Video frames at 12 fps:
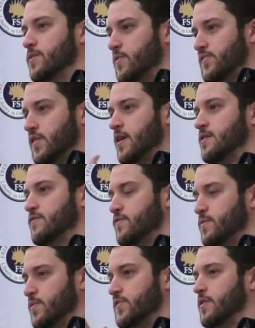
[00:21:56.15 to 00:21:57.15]
There was a kind of,
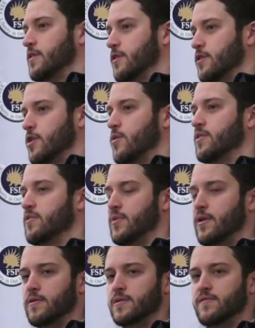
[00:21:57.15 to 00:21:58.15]
we saw like the glow out the
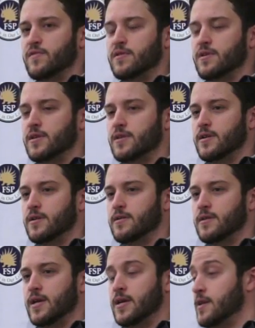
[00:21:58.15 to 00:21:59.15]
barrel and everything, and,
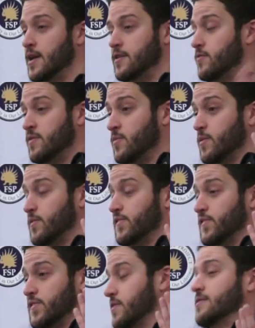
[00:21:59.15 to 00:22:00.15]
uh, and Andy Greenberg was
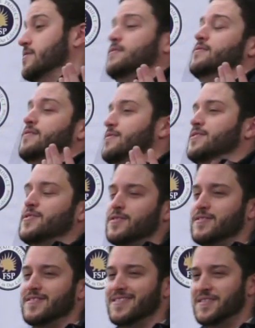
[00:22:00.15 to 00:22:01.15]
just like, you know,
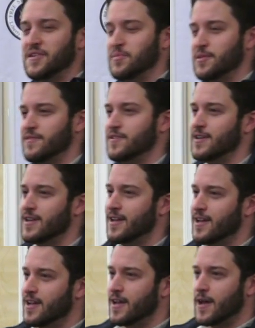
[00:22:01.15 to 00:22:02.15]
he, he didn't believe it.
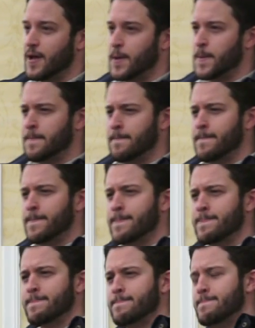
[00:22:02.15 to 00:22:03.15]
Um,
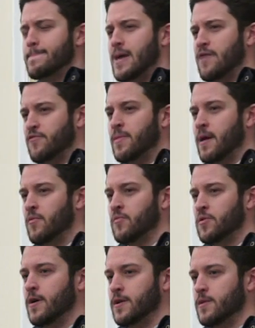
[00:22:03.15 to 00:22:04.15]
and from that
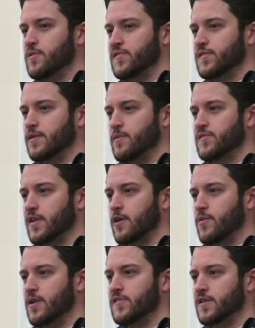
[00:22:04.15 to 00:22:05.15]
on, it was, it was like a
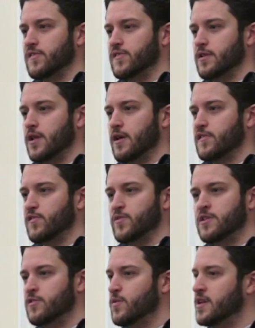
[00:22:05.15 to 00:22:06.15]
race against the clock. So we
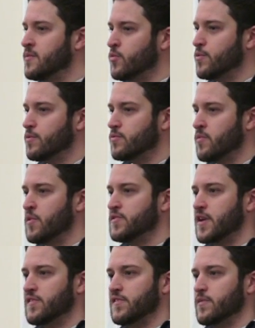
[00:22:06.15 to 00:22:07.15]
didn't do any more remote
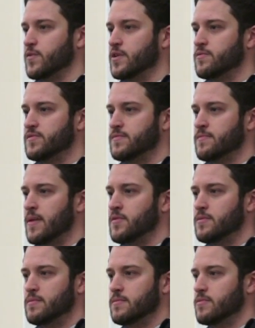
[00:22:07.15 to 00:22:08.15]
testing. We had
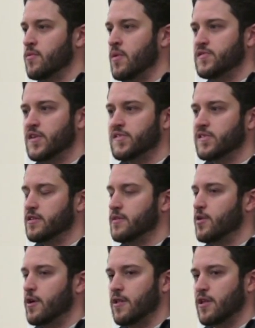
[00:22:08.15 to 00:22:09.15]
maybe remote tested the
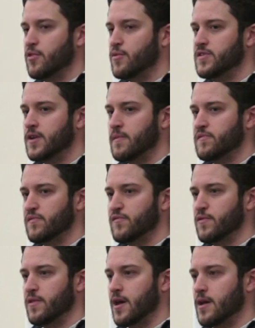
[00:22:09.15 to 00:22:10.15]
Liberator like three times
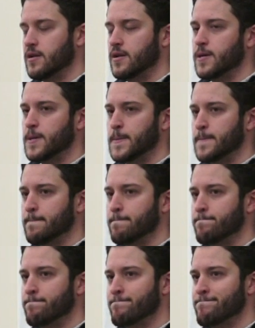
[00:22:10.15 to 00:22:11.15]
before that. Um,
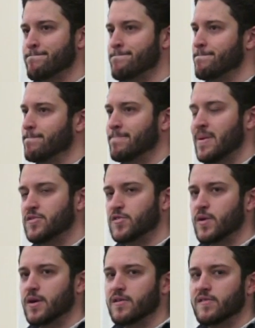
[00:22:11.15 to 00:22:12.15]
maybe
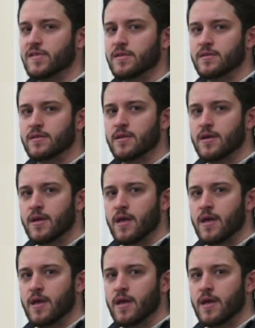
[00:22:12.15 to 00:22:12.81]
twice. And